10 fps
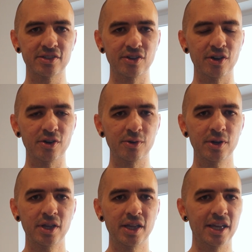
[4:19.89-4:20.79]

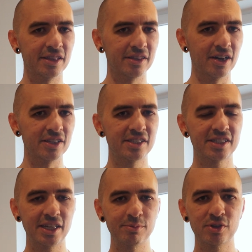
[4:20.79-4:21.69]
So it does
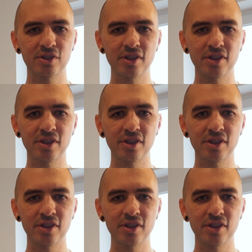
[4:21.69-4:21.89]
seem